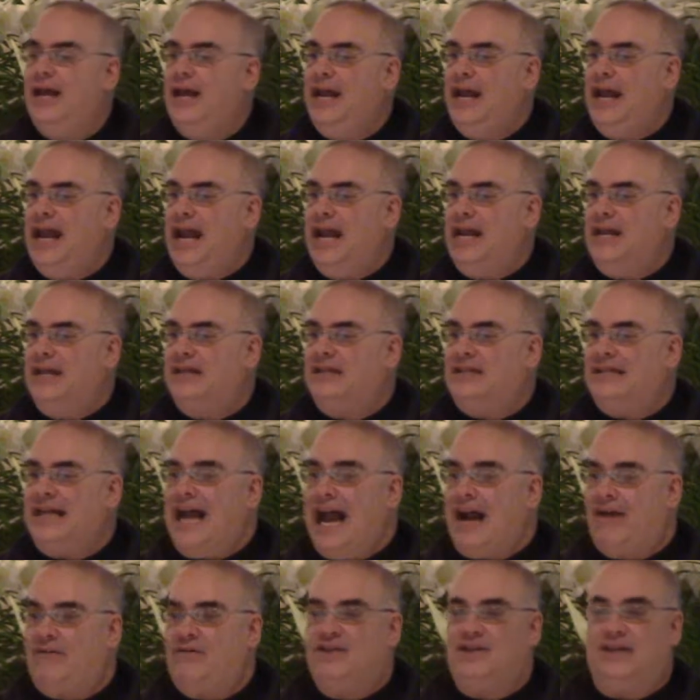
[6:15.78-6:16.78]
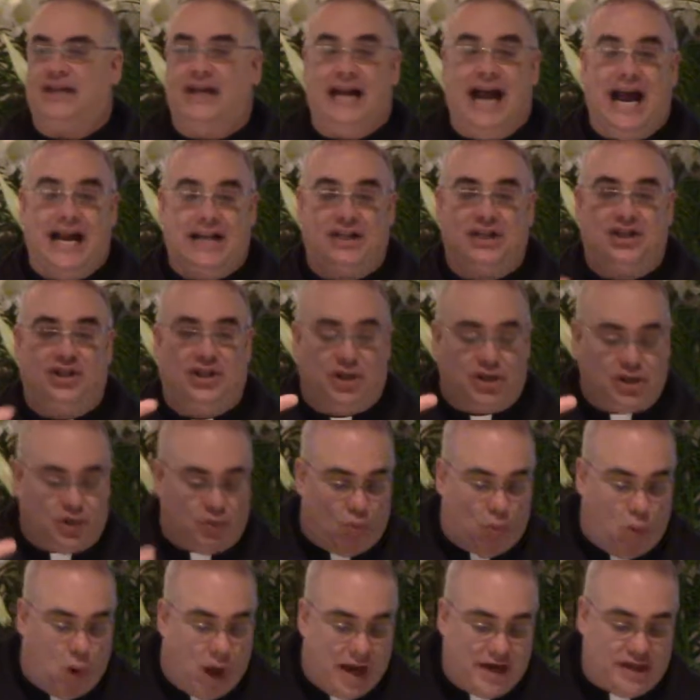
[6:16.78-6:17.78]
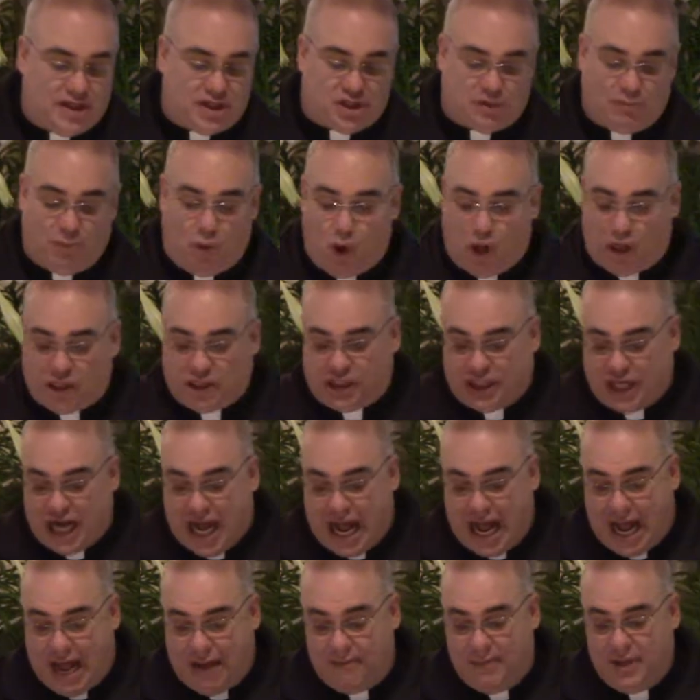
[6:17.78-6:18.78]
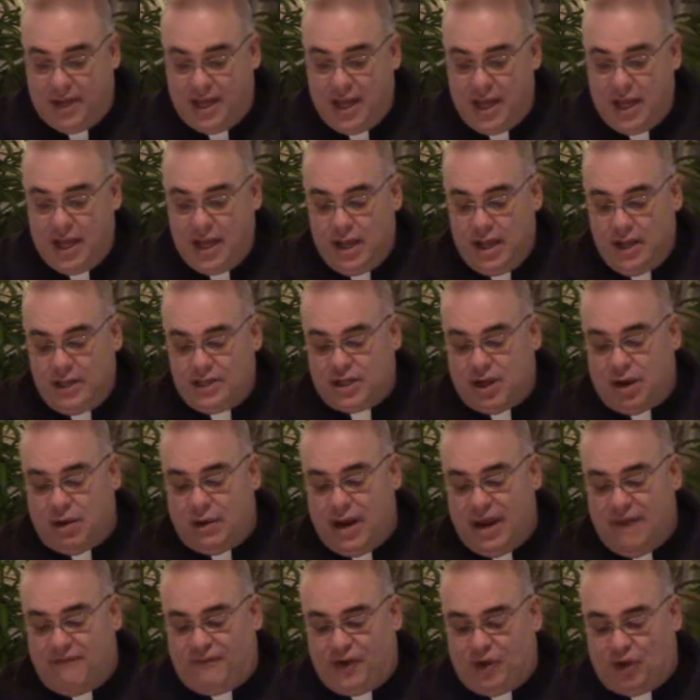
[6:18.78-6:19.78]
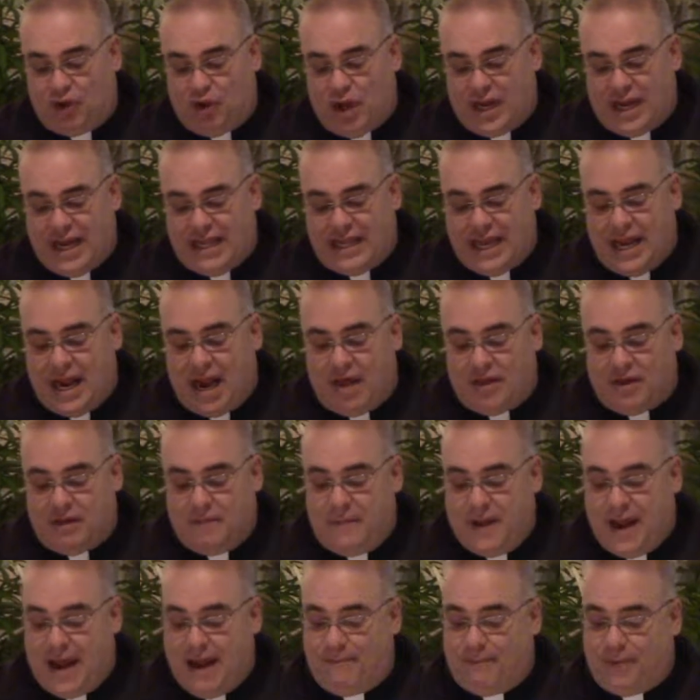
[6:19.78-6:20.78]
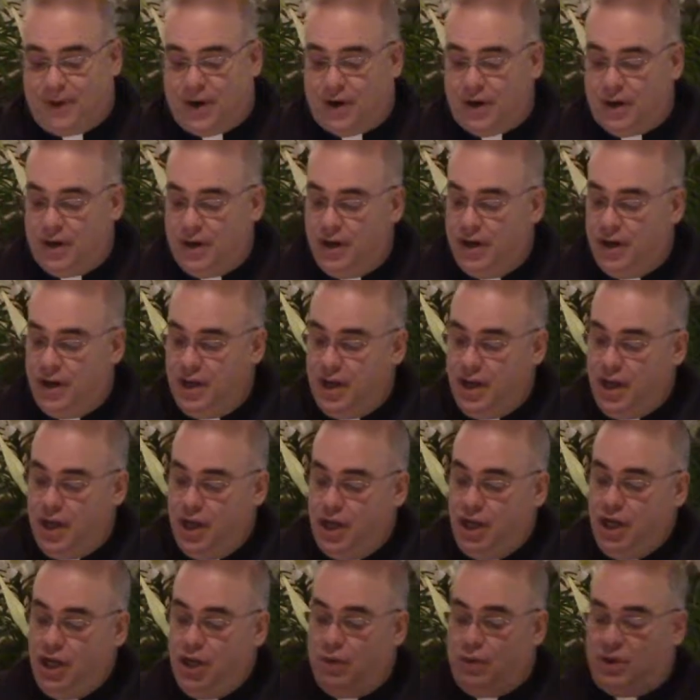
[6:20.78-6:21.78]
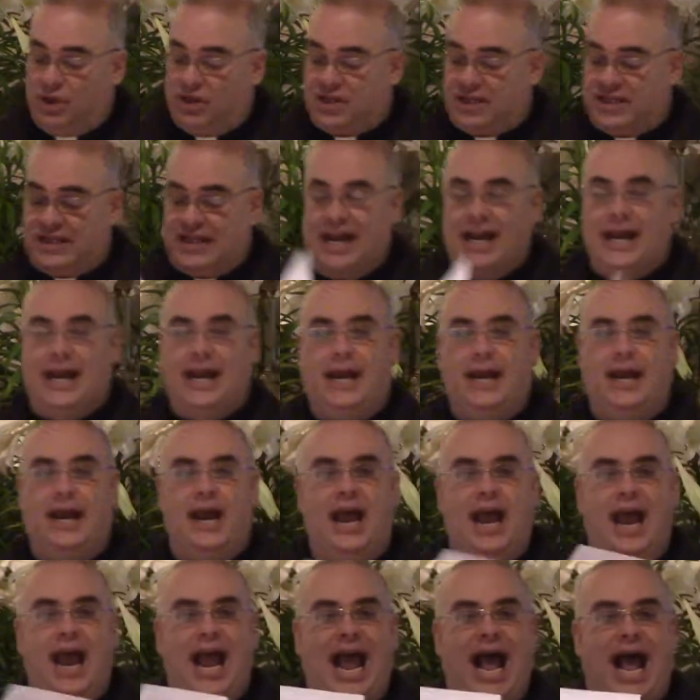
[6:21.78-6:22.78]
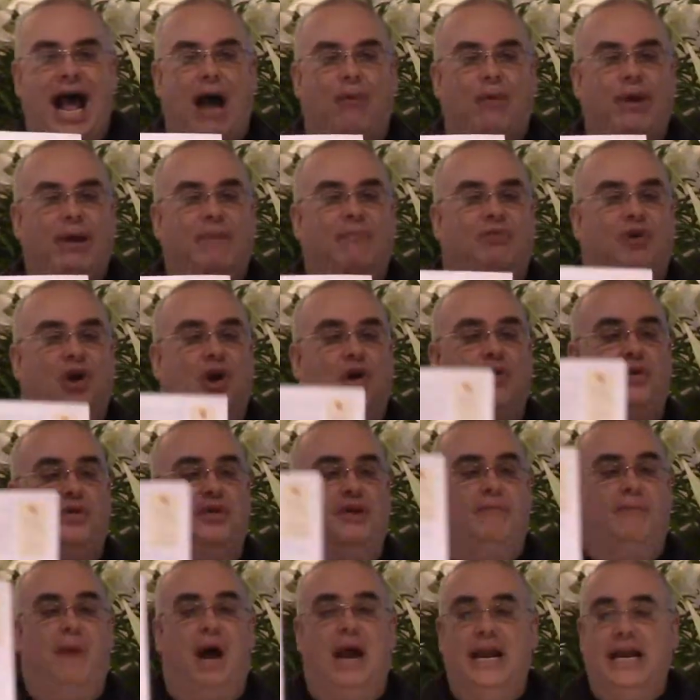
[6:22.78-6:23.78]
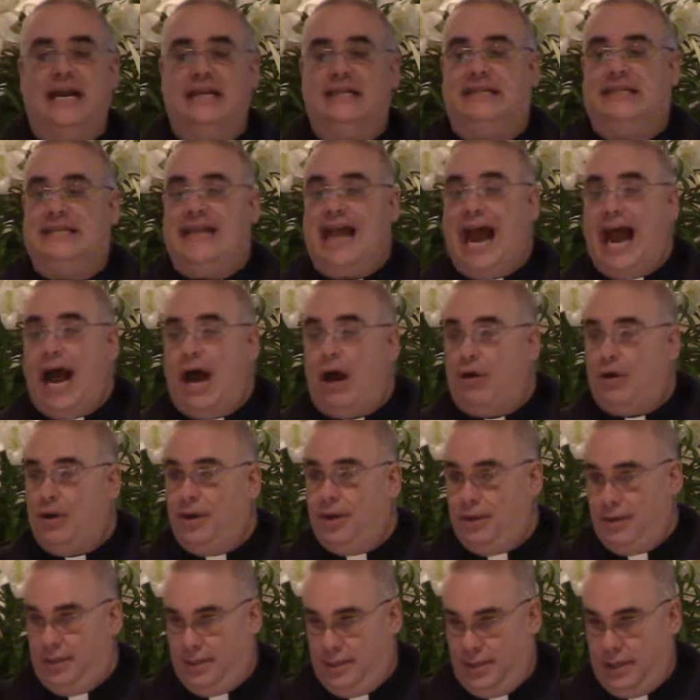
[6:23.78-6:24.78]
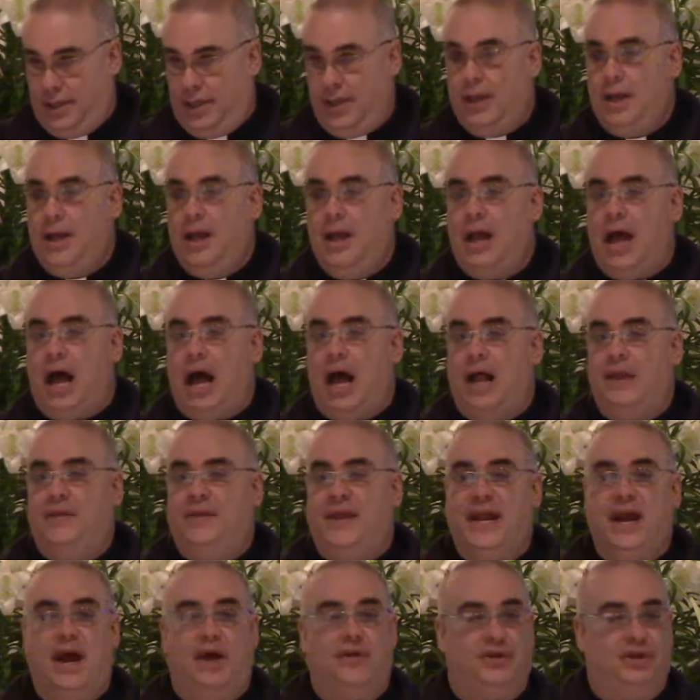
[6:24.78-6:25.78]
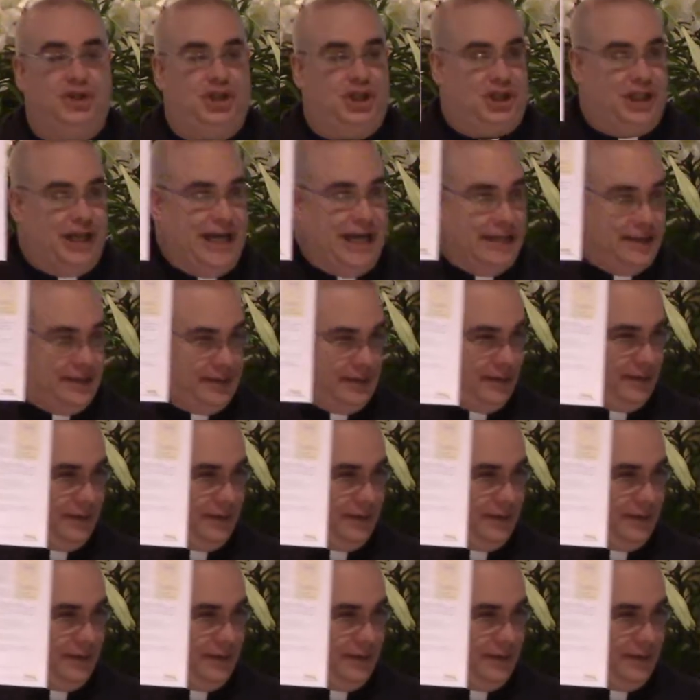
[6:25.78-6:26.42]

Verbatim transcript: in the sacristy. That's just one small job. So if you look at the other paper, you will see how we broke the monies down on the other sheet.